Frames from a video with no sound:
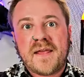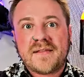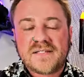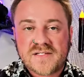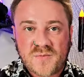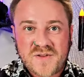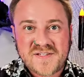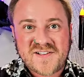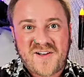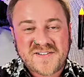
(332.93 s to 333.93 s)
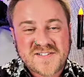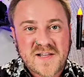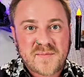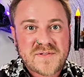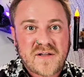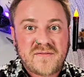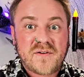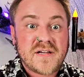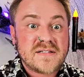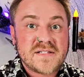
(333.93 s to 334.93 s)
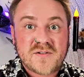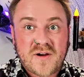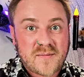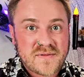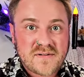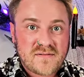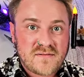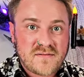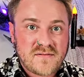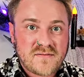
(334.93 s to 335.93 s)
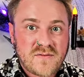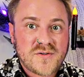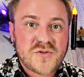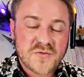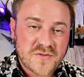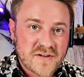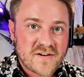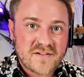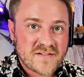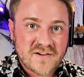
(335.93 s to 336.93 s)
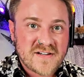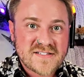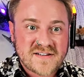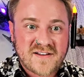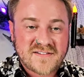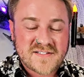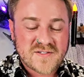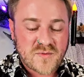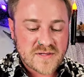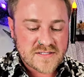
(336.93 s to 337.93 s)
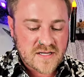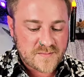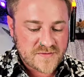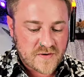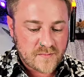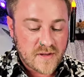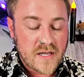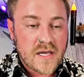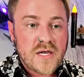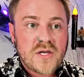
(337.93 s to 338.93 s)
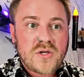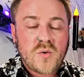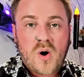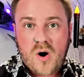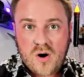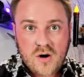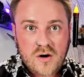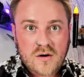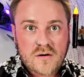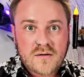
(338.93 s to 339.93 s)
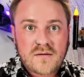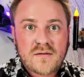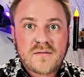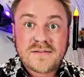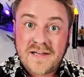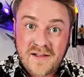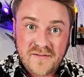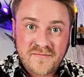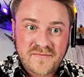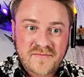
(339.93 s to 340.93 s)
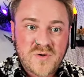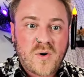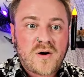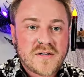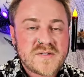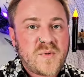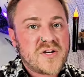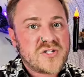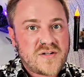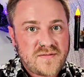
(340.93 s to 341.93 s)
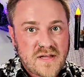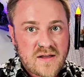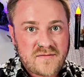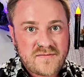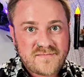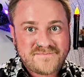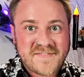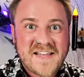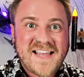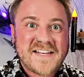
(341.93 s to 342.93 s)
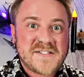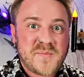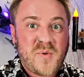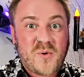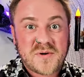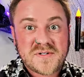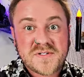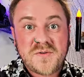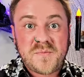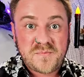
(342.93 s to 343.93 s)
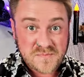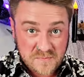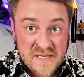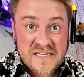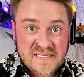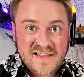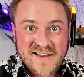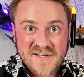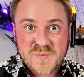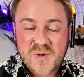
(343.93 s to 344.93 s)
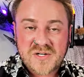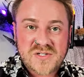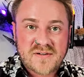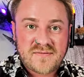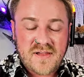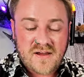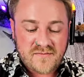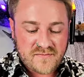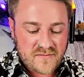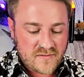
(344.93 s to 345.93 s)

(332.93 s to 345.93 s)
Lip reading: This is where this concept of forget the script. For in truth, there is none. This is where this comes from. You are love. You are an expression of love. And it's important to be that expression of love.